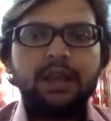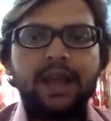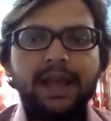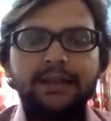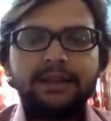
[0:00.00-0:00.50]

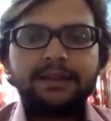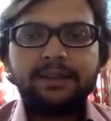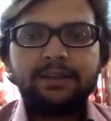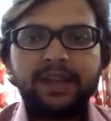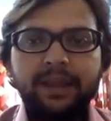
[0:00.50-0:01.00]
At the
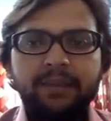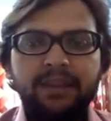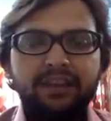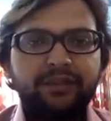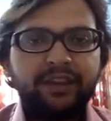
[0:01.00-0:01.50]
same time,
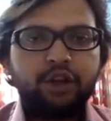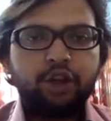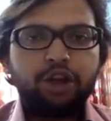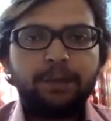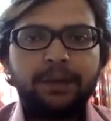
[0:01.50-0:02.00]
if we
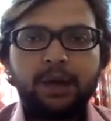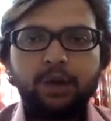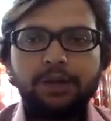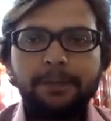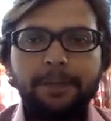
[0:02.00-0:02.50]
talk
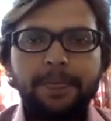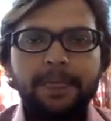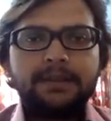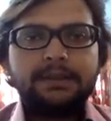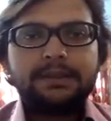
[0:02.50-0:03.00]
about
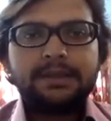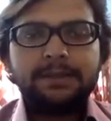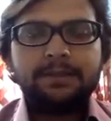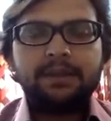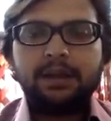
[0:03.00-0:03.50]

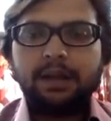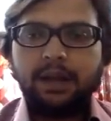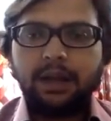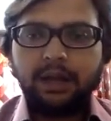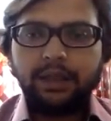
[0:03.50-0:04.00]
some
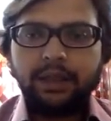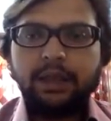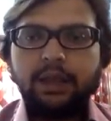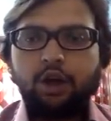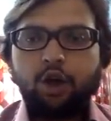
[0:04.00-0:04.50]

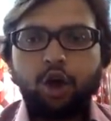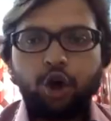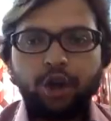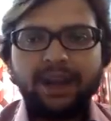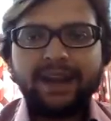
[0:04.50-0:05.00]
other
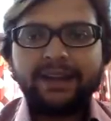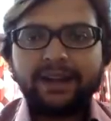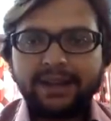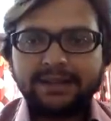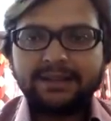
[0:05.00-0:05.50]
online
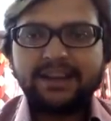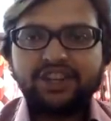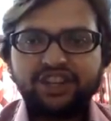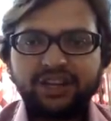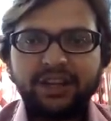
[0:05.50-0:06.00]

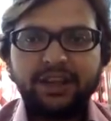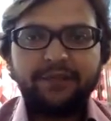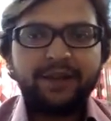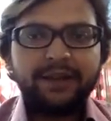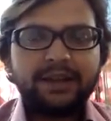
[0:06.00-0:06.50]
transaction,
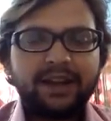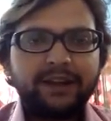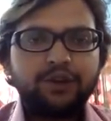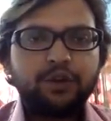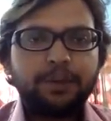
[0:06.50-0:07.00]
if I try
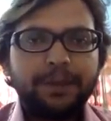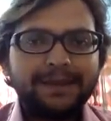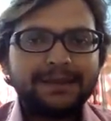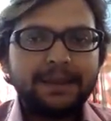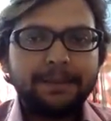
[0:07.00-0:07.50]
to pay
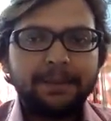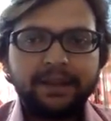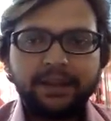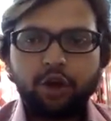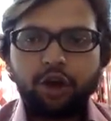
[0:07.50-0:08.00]
some
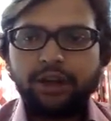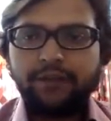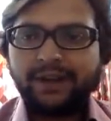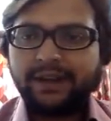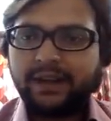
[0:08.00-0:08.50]
money or
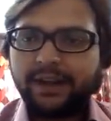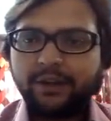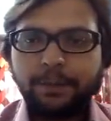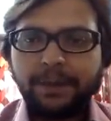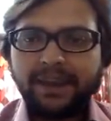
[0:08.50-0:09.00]
if I try
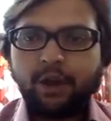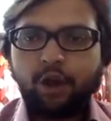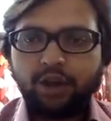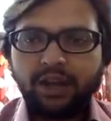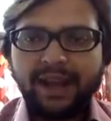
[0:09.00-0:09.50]
to pay
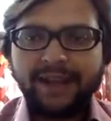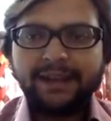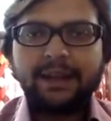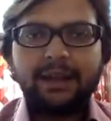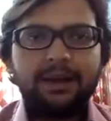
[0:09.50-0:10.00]

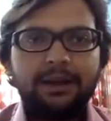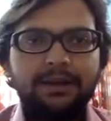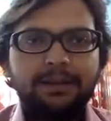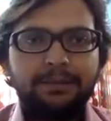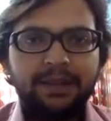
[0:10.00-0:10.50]
online
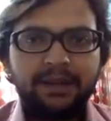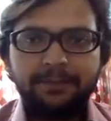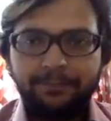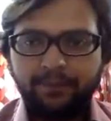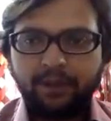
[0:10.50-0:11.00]
bill
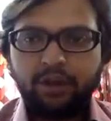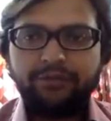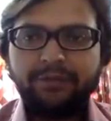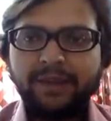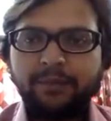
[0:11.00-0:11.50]

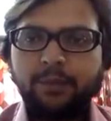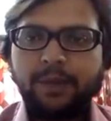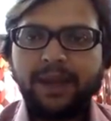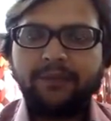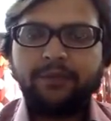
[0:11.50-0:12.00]
of my
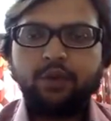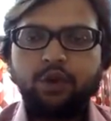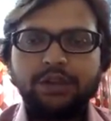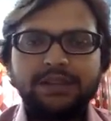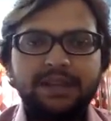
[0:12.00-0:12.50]
mobile phone
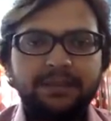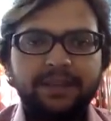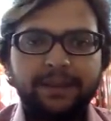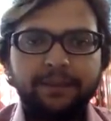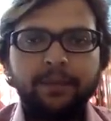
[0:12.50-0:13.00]
or
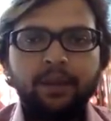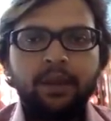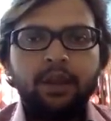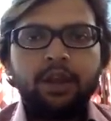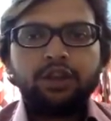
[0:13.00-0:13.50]
something
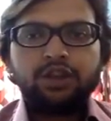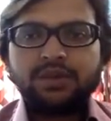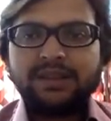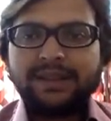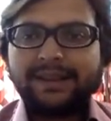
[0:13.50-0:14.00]

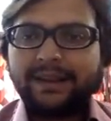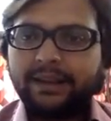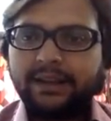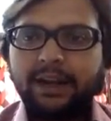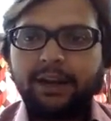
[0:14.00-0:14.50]
using
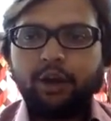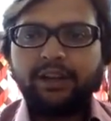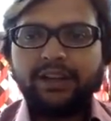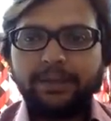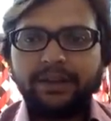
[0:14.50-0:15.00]
credit card or
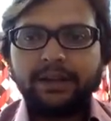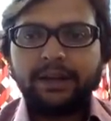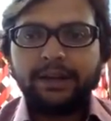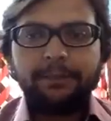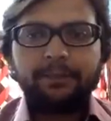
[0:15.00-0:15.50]
debit card,